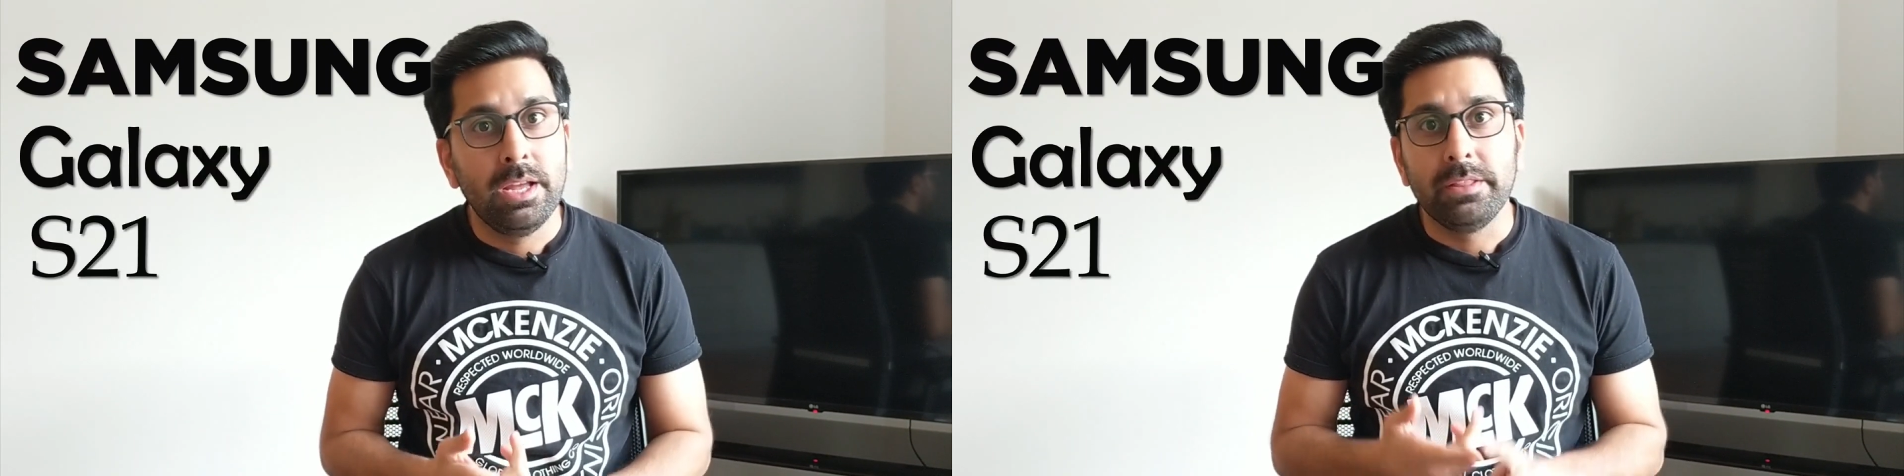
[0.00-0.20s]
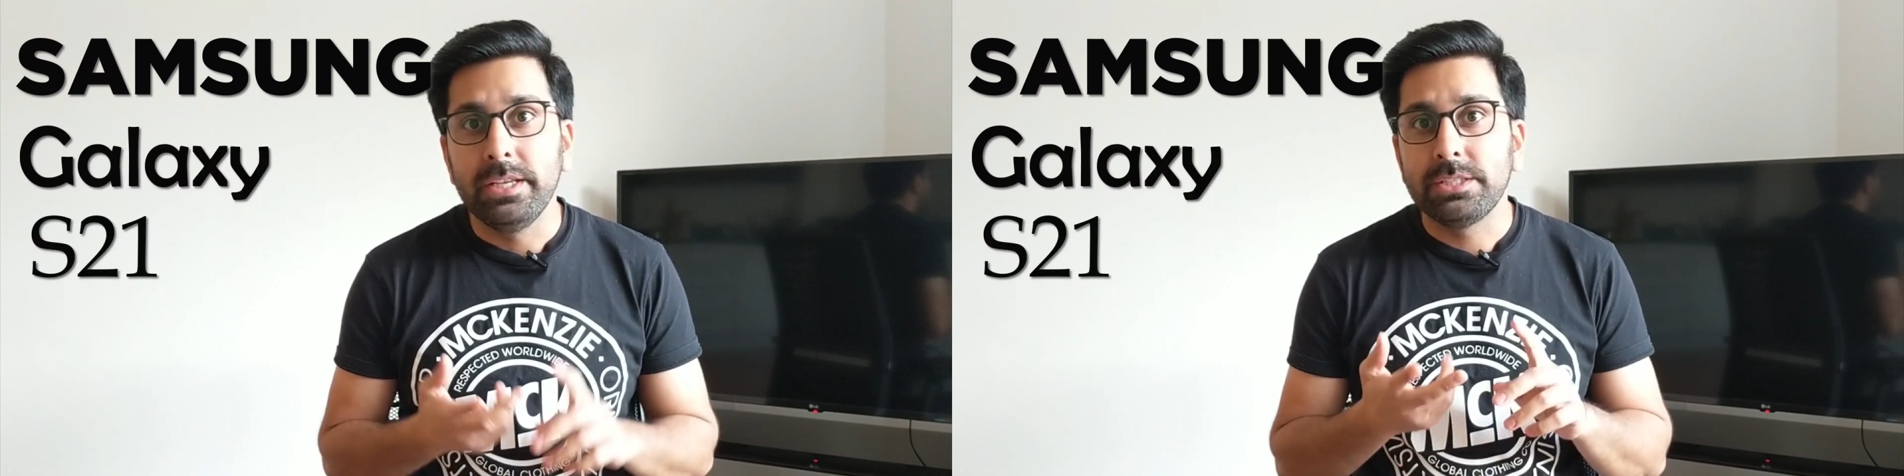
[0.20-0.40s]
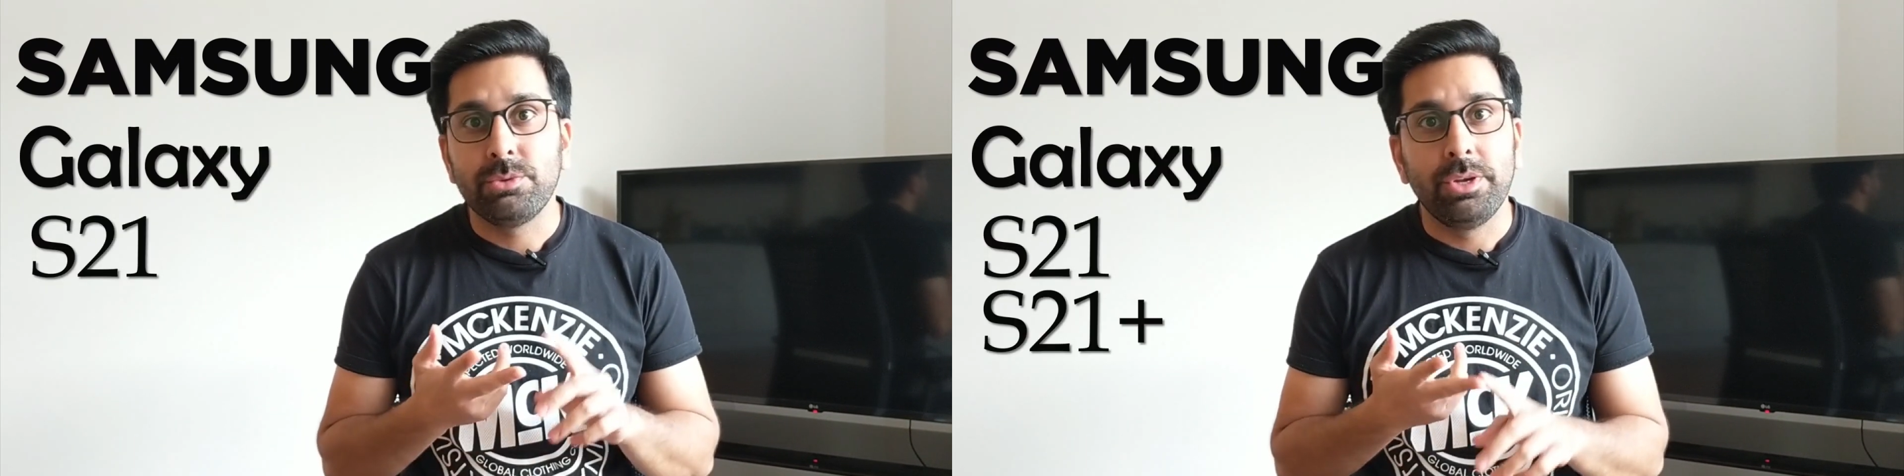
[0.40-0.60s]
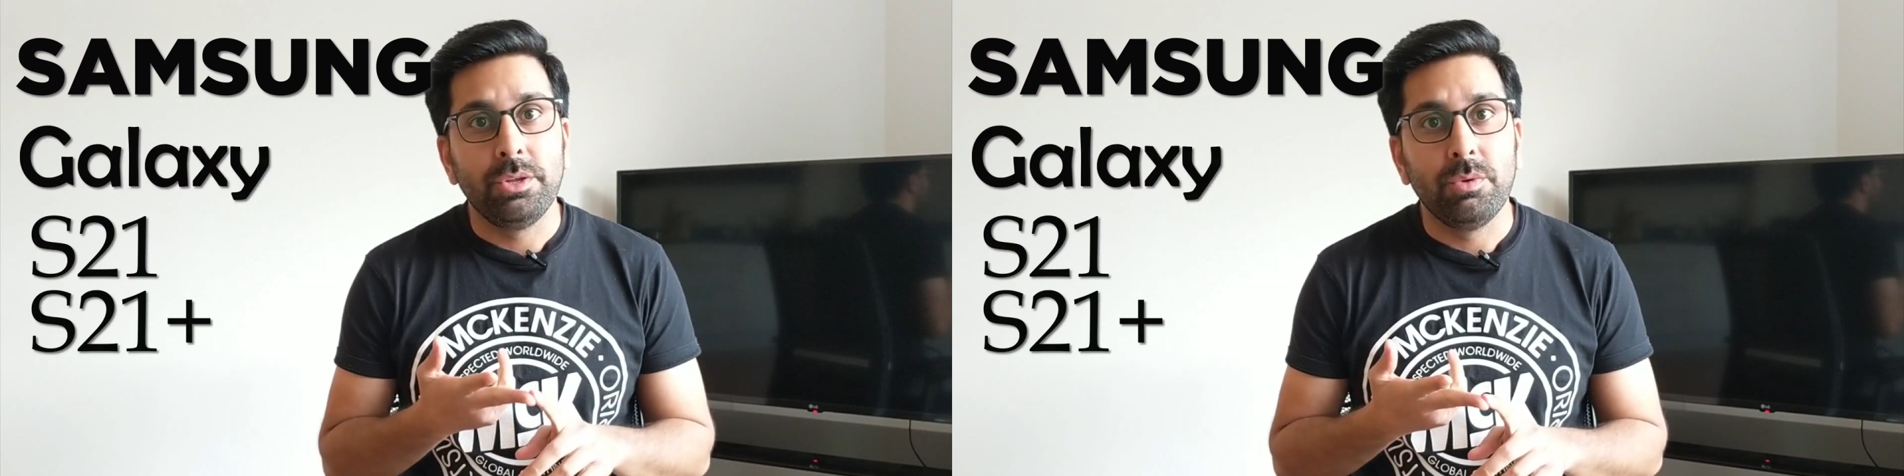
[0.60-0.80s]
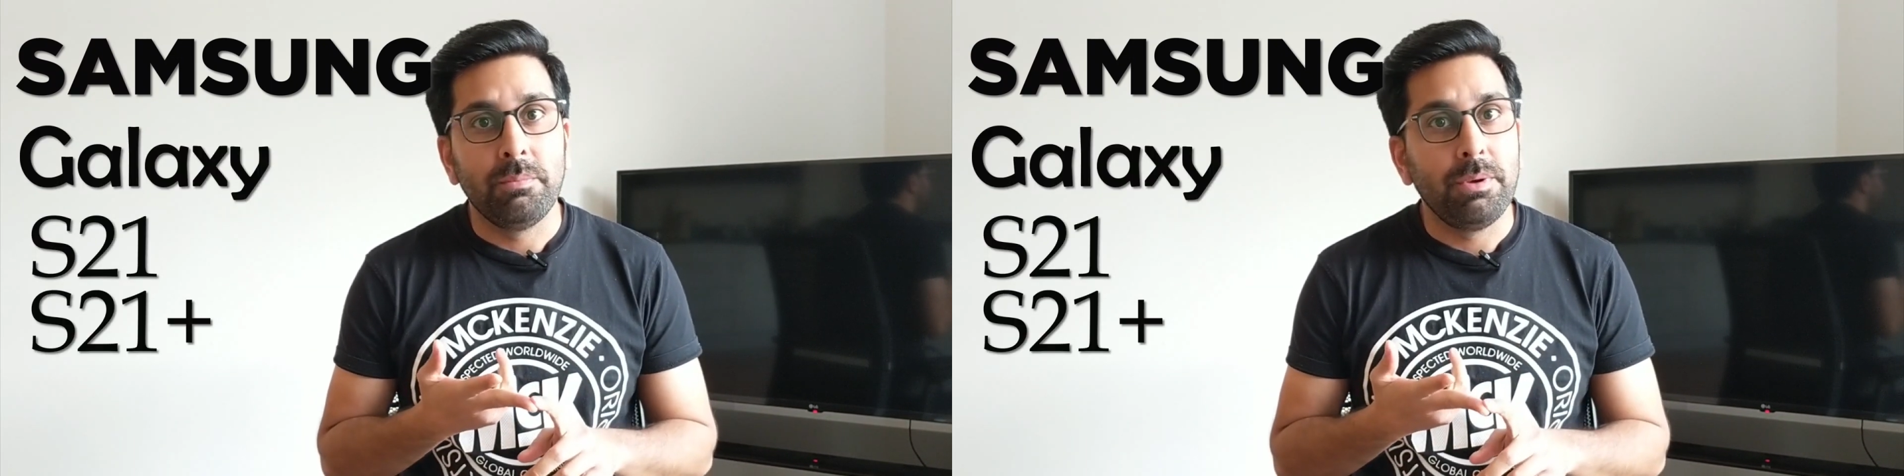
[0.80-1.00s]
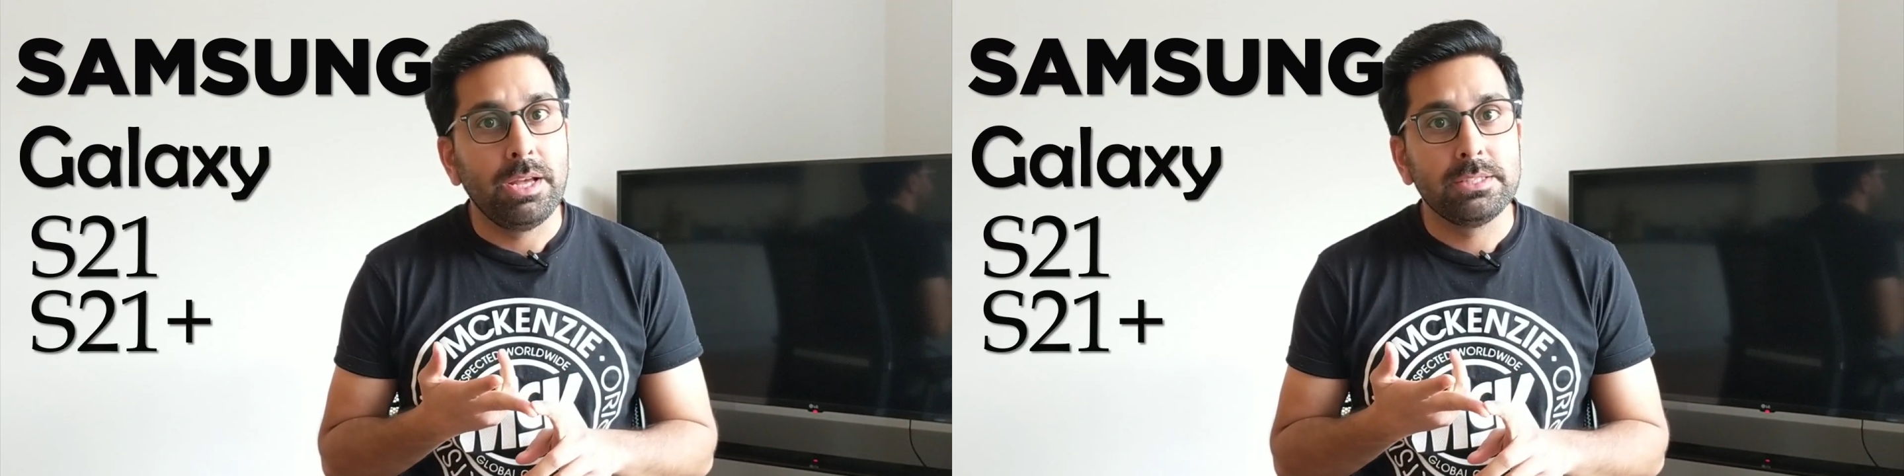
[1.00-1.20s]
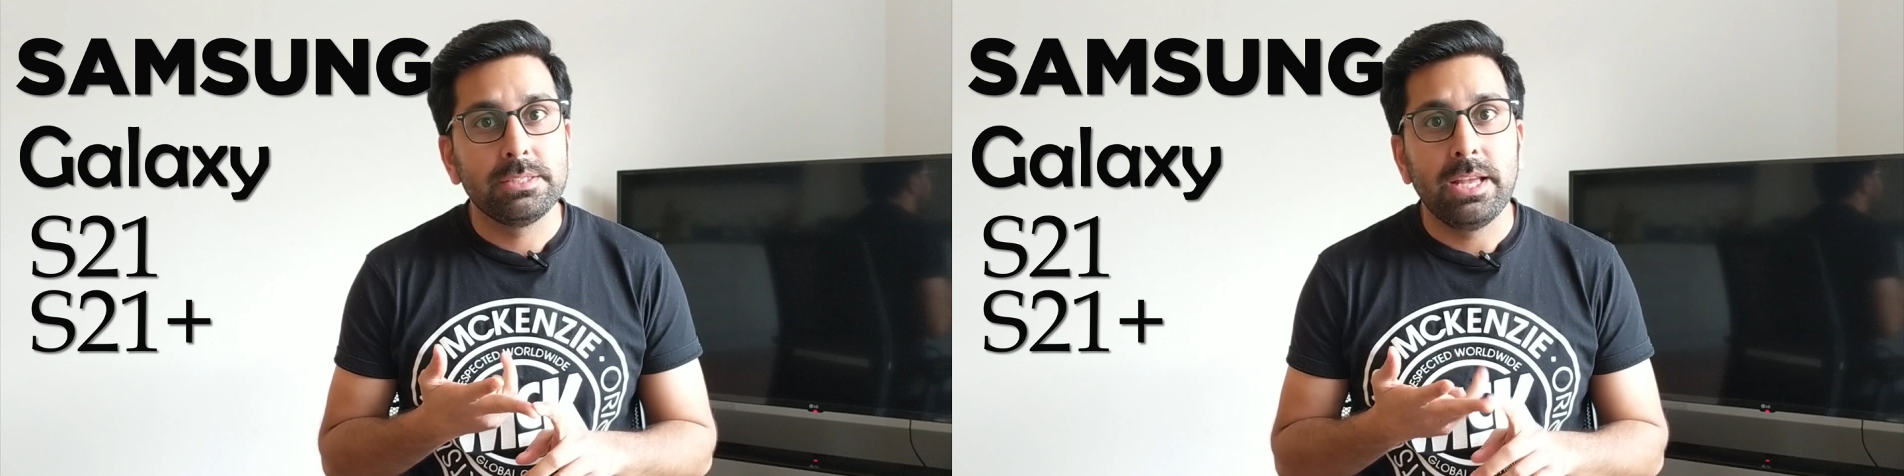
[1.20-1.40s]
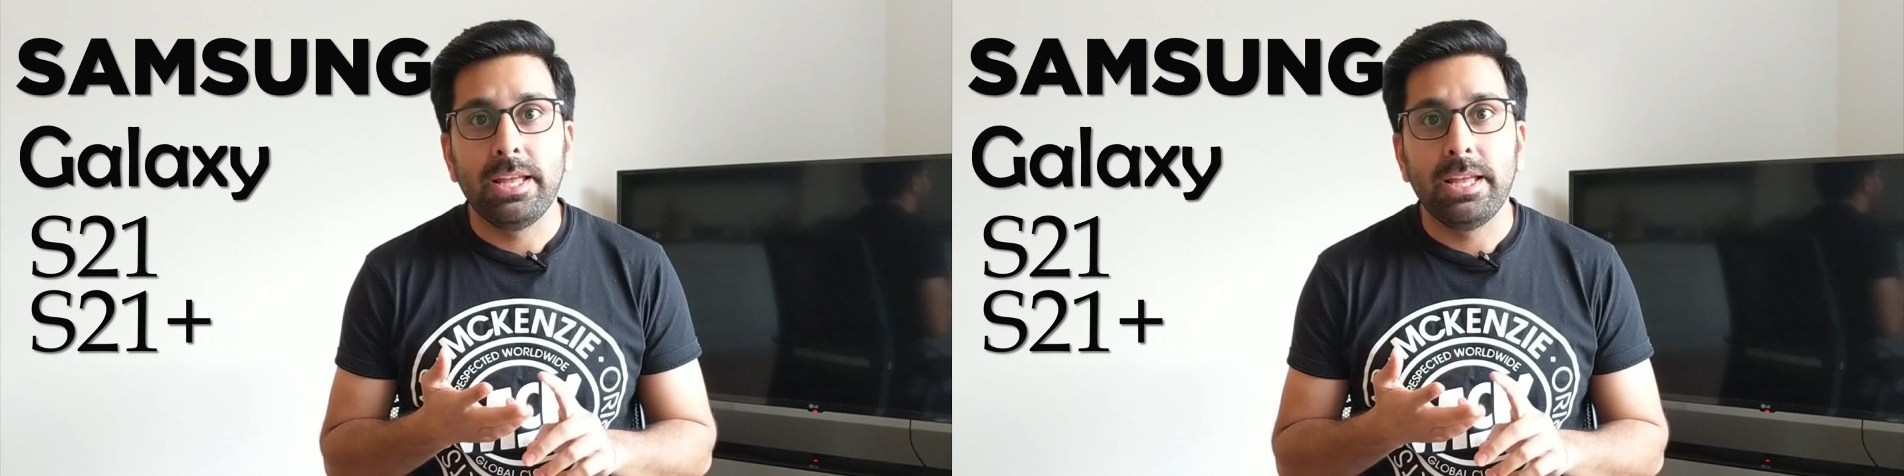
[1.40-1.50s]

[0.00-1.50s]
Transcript: the S21 Plus